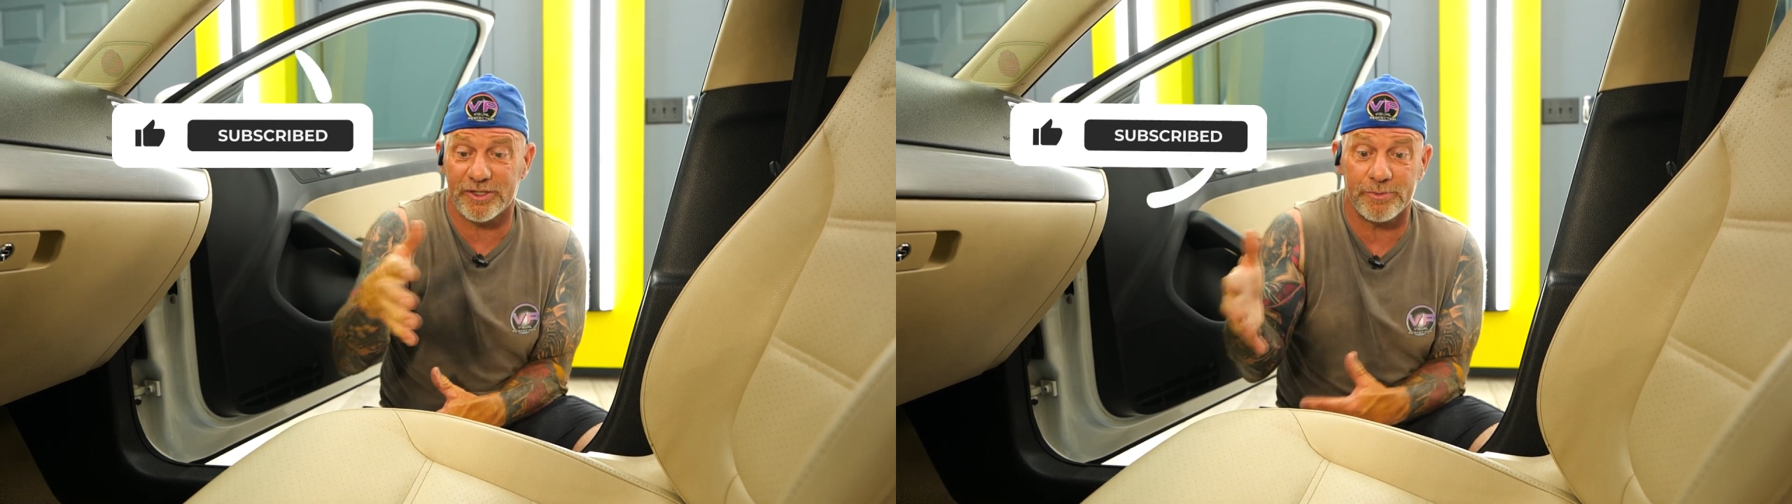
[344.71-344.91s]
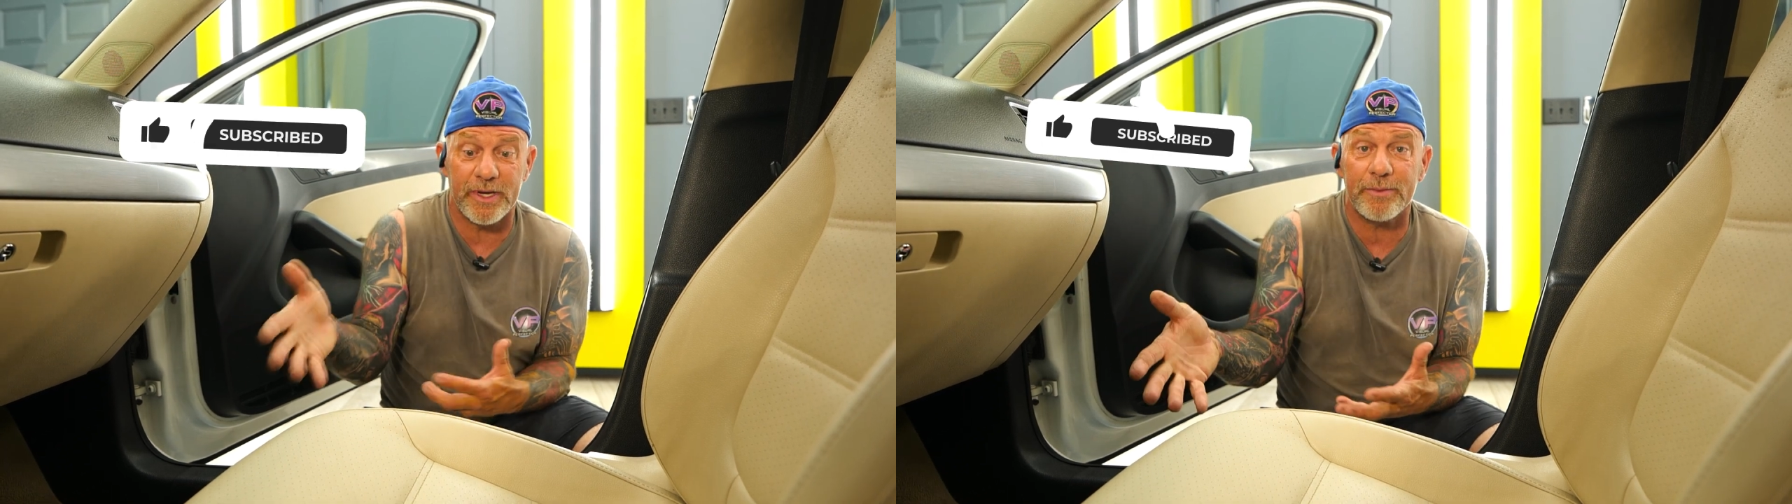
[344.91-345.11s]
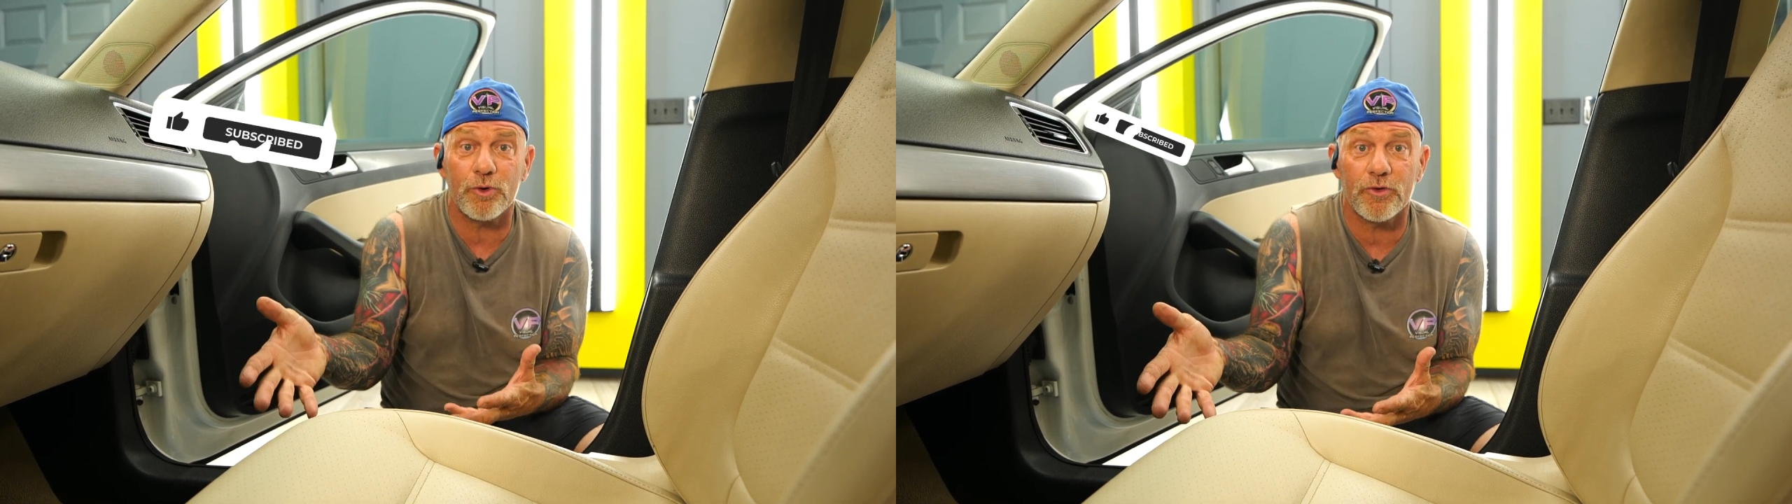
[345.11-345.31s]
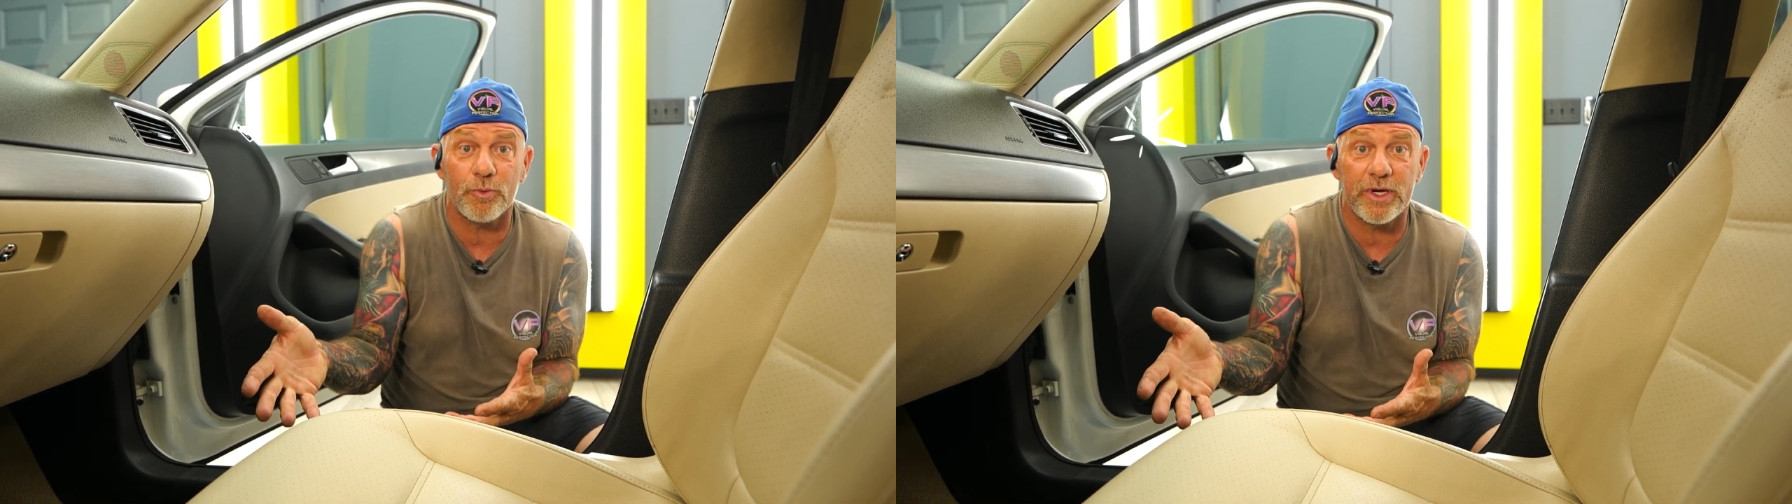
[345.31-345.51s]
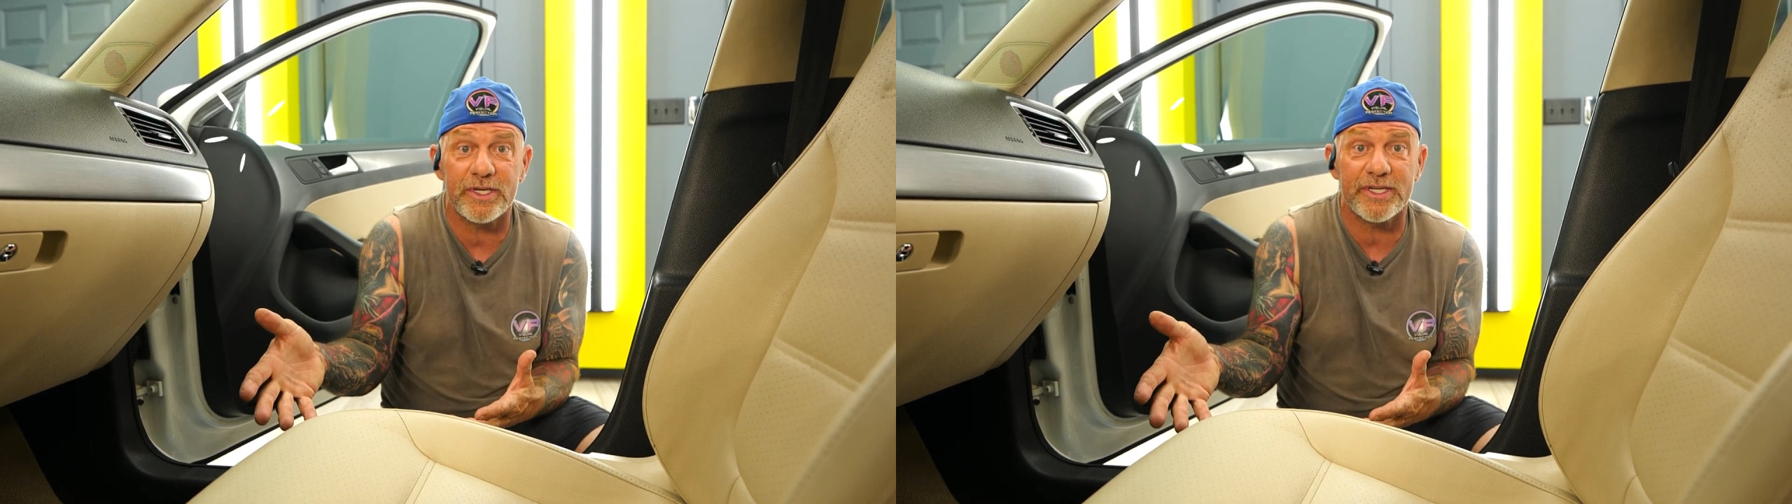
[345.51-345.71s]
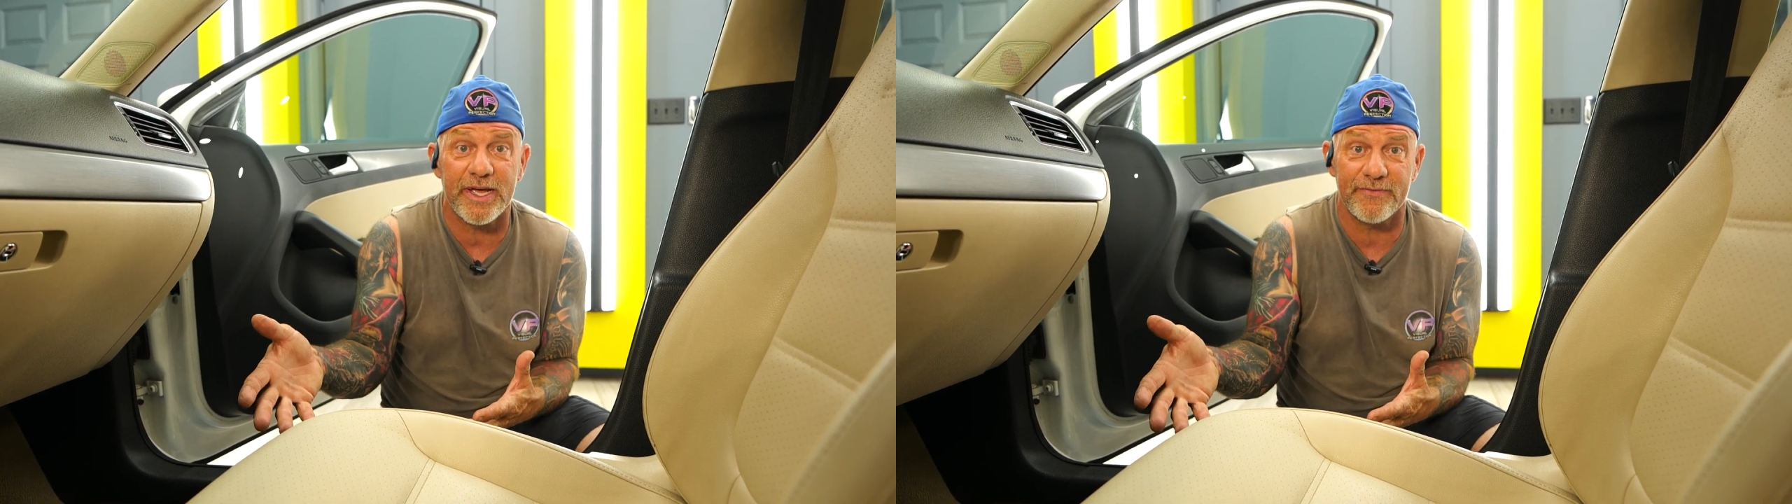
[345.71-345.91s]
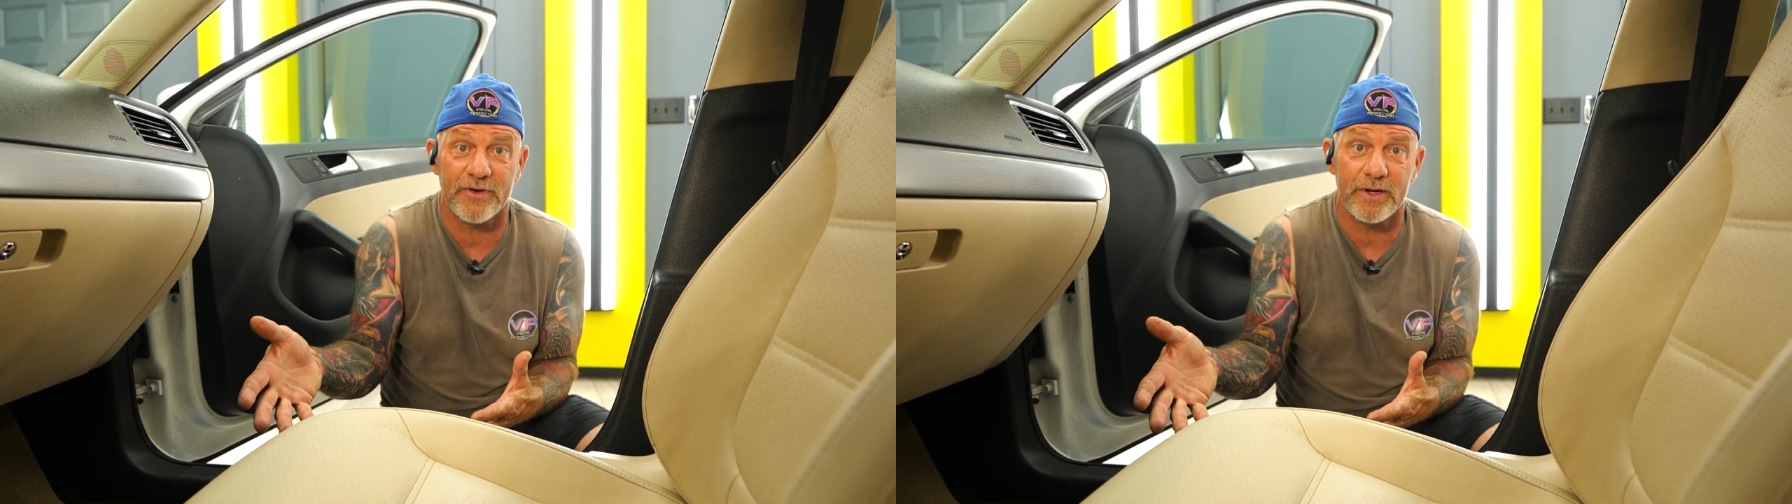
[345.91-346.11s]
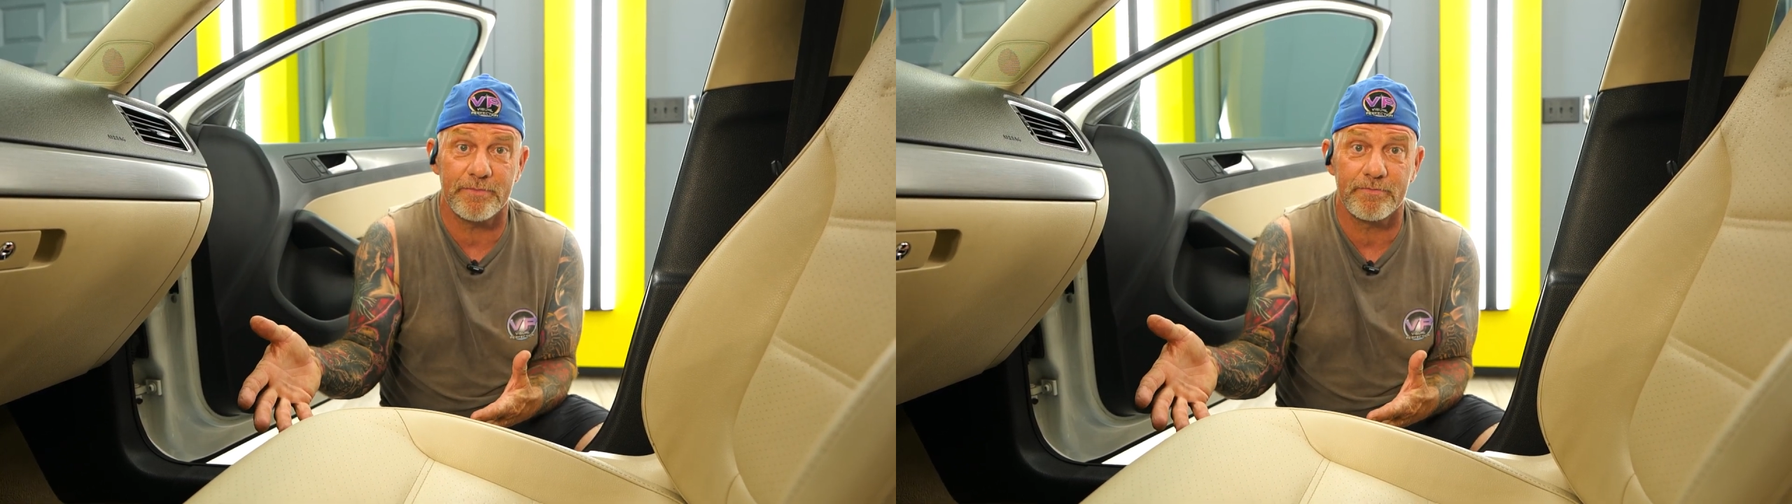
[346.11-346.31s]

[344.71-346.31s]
there's many more from where this came from.